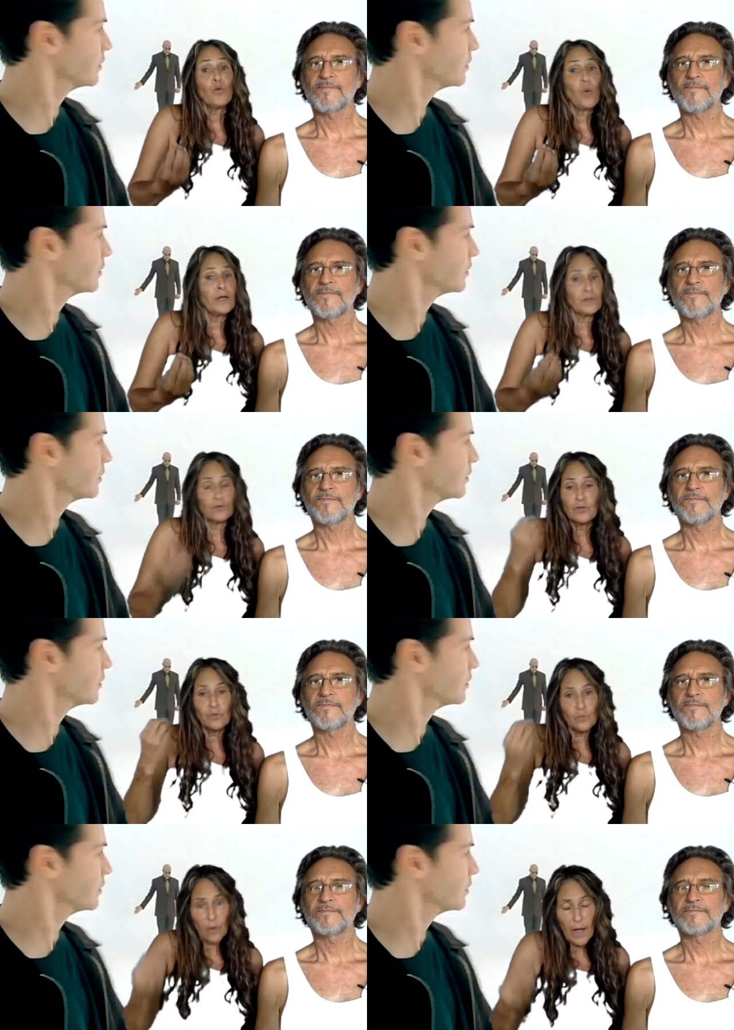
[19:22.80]
Speaker 1: one.
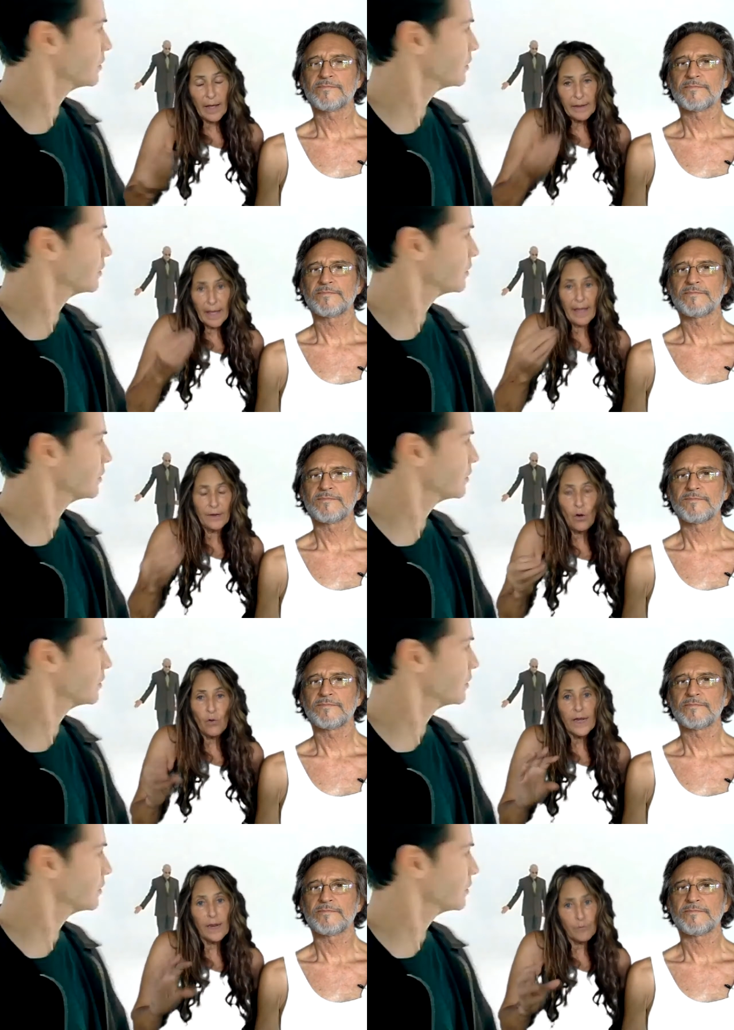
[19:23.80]
To I I know
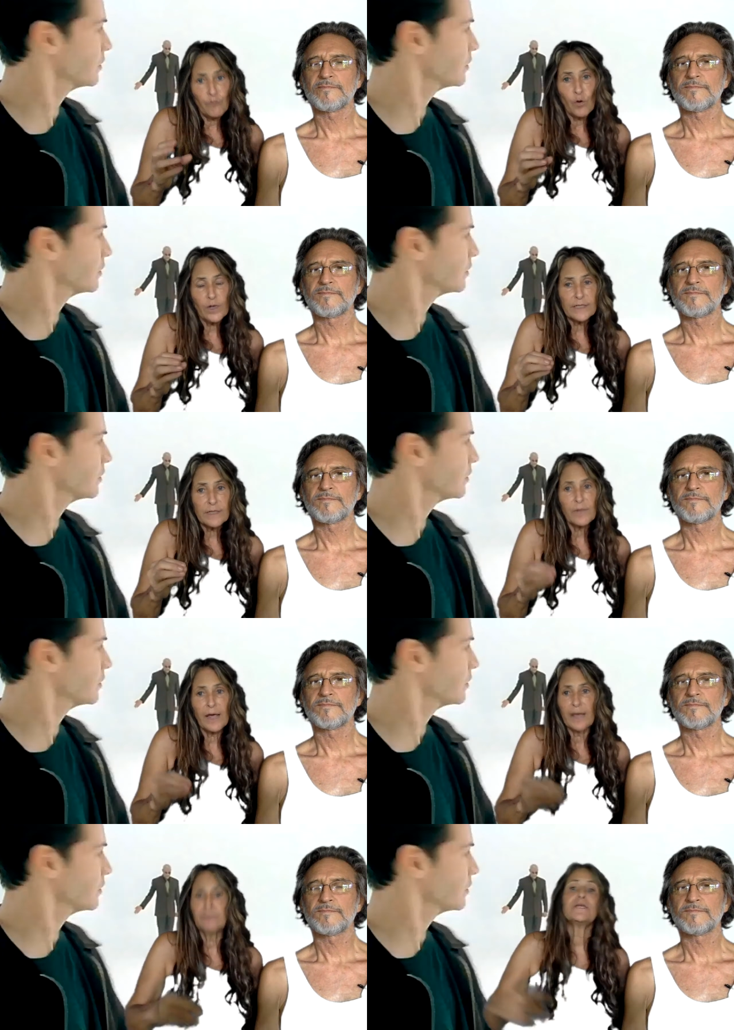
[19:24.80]
that I'm focused
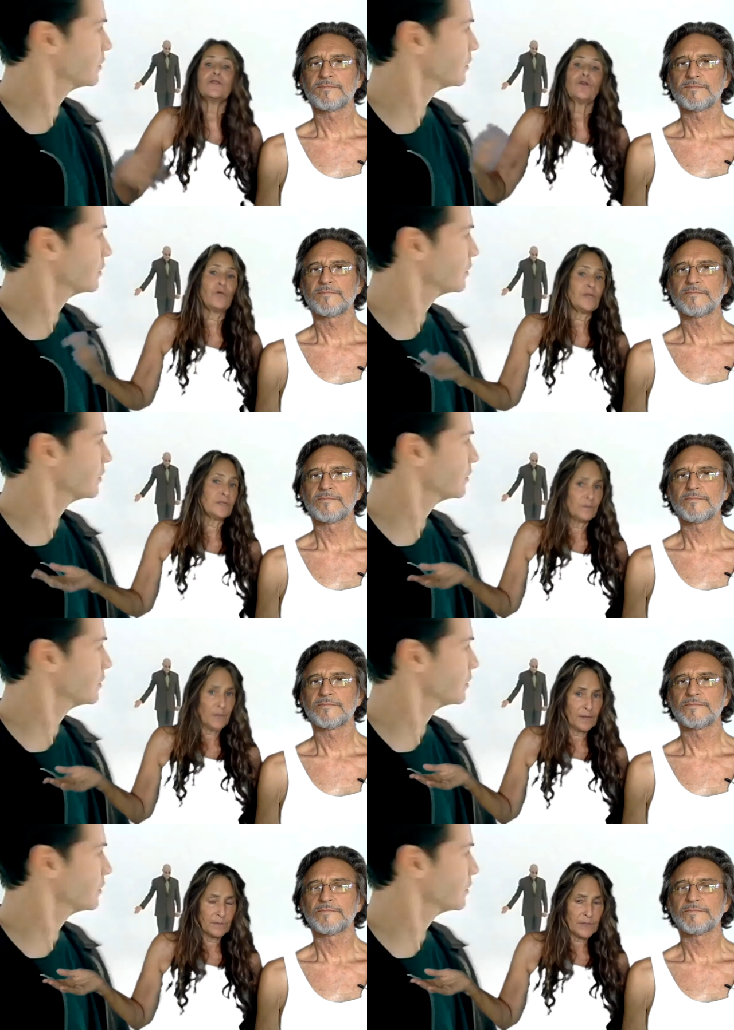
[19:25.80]
sometimes, and know that
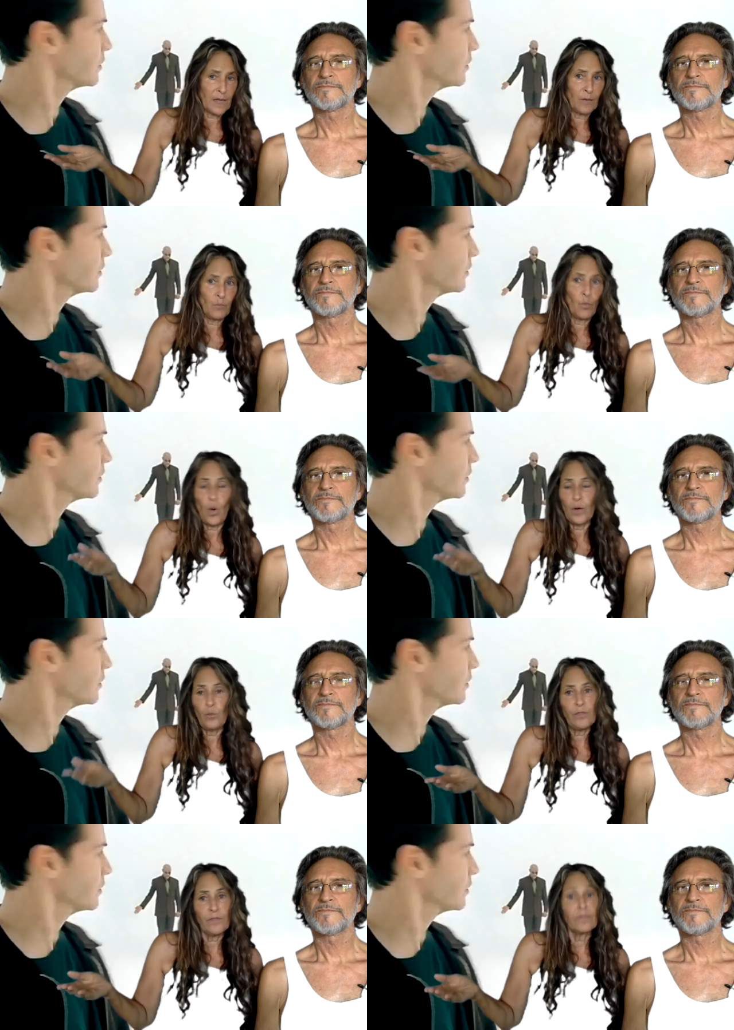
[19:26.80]
sometimes I am one
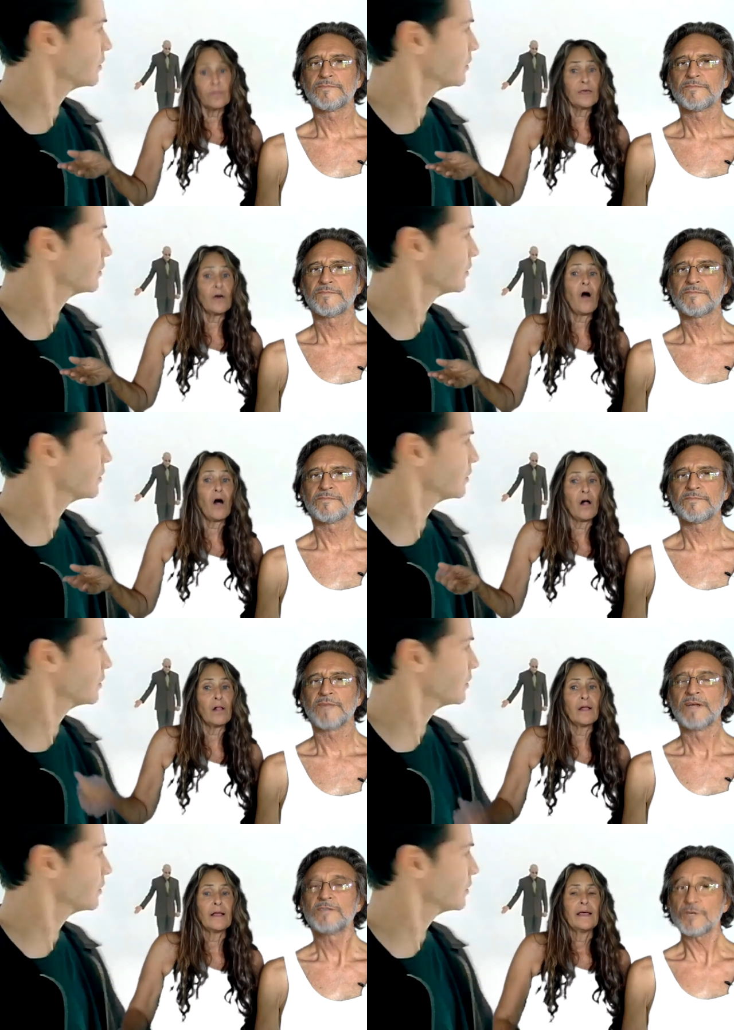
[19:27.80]
with the all.
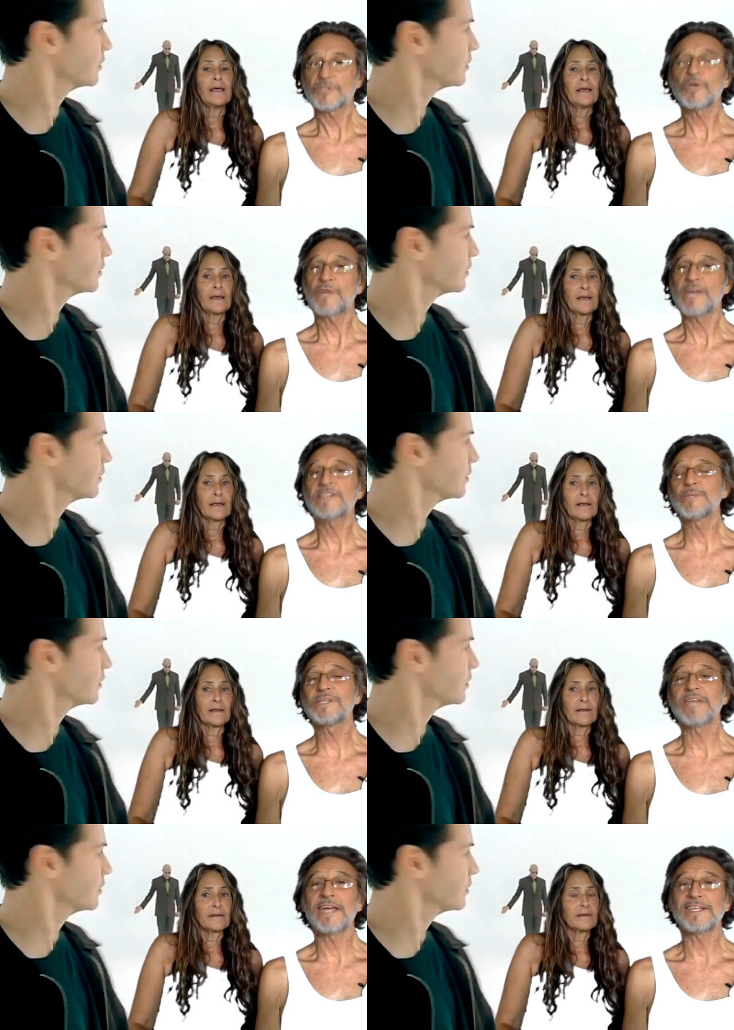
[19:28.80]
Speaker 2: So it's okay to be
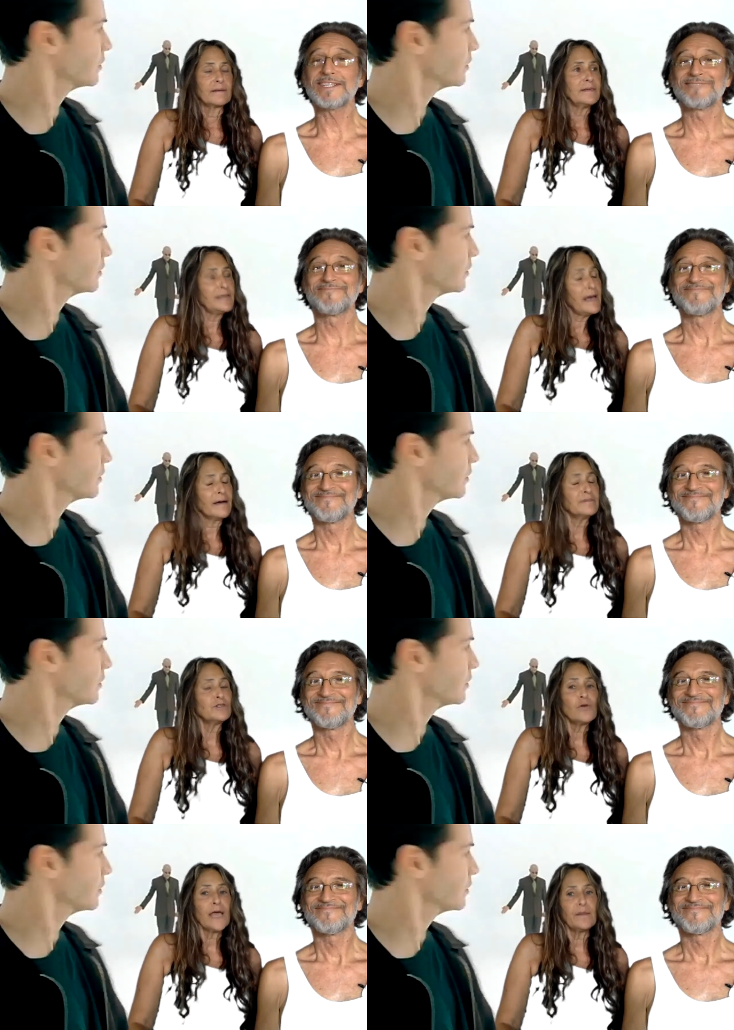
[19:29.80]
the eddy.
Speaker 1: Yeah, it's
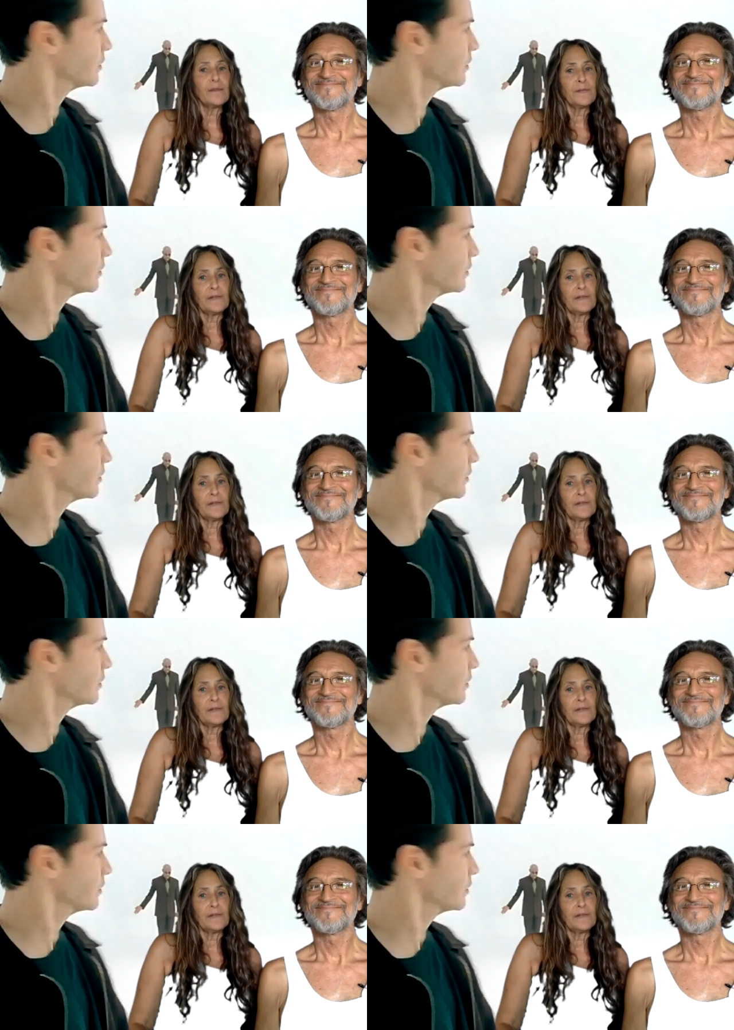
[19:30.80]
okay to be